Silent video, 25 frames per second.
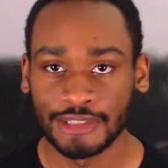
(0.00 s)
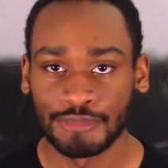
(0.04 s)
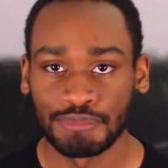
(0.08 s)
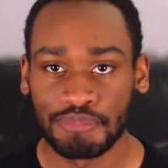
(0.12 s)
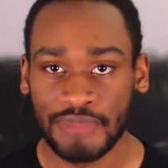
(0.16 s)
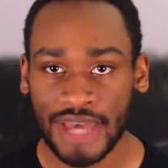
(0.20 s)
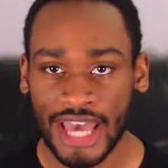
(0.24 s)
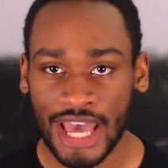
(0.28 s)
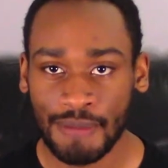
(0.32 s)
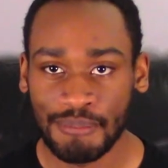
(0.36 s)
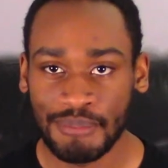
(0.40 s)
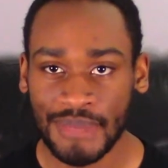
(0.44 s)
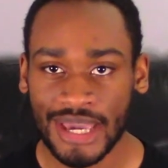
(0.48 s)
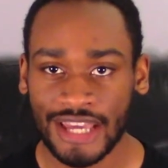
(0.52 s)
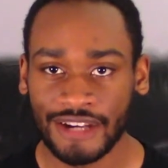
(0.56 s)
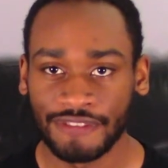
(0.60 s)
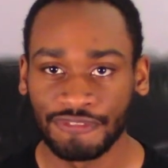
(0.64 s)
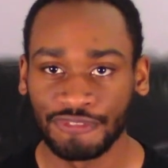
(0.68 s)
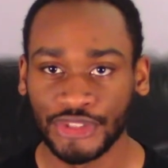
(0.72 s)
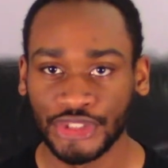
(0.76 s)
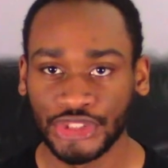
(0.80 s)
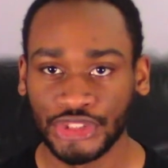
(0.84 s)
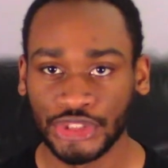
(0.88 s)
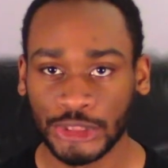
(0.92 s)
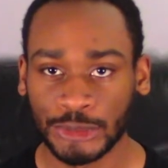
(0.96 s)
Batman
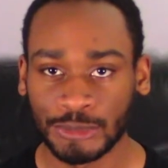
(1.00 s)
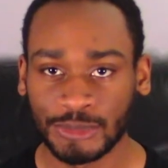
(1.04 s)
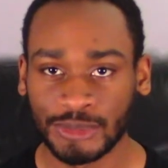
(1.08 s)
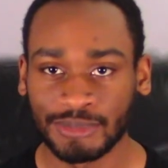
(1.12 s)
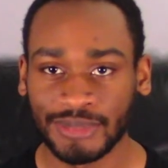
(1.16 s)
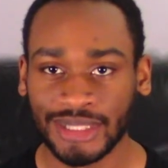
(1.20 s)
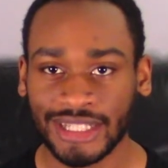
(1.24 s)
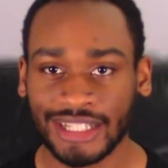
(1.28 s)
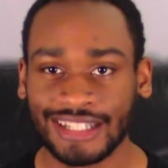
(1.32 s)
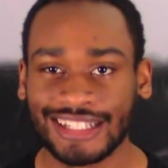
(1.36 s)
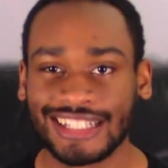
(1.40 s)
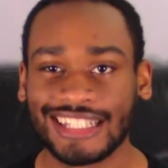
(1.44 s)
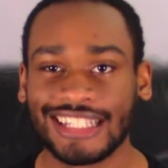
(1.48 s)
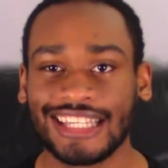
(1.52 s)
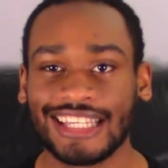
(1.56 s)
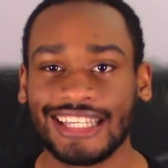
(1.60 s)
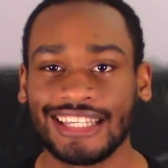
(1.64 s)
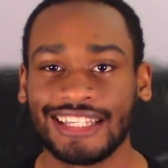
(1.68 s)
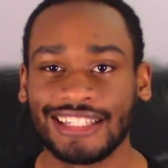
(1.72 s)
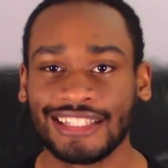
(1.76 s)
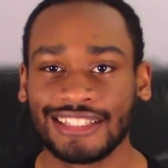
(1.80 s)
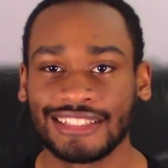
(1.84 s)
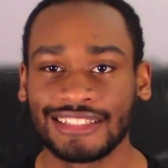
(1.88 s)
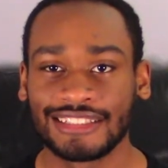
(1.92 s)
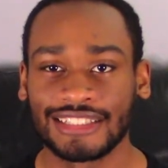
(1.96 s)
v Superman
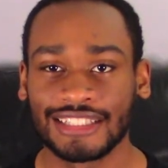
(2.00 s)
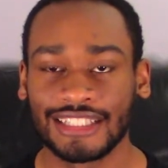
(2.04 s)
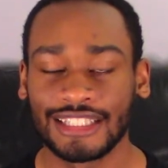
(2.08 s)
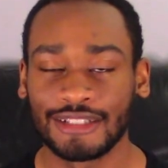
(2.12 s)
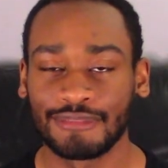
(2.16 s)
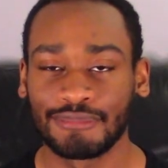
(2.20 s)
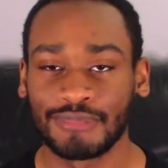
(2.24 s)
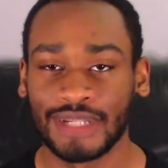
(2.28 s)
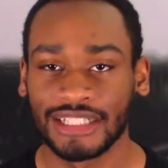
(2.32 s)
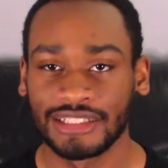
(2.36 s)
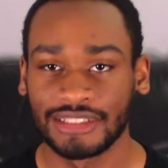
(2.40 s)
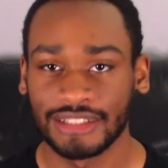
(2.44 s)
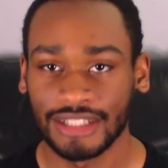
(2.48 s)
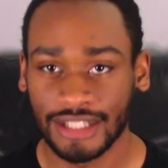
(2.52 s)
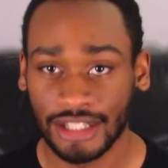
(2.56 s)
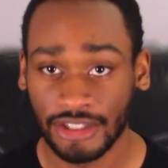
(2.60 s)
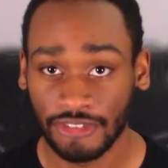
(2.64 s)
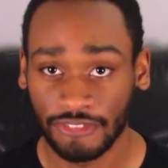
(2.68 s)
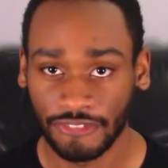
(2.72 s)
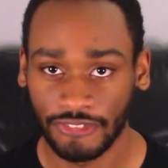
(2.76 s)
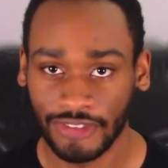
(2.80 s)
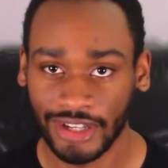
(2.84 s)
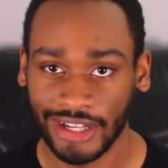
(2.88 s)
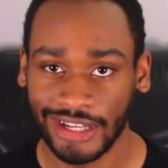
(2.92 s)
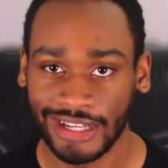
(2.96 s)
is in my
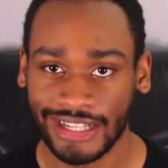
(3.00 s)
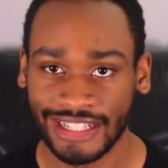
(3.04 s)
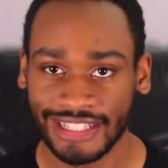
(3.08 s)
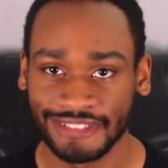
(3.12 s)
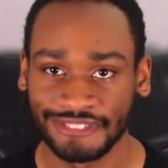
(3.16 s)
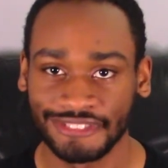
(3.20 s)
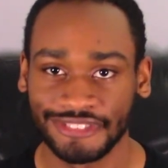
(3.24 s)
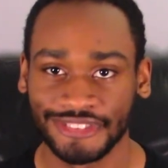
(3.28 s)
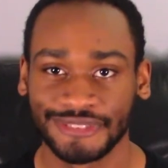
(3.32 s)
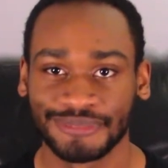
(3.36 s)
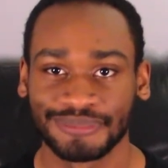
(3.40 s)
top 5.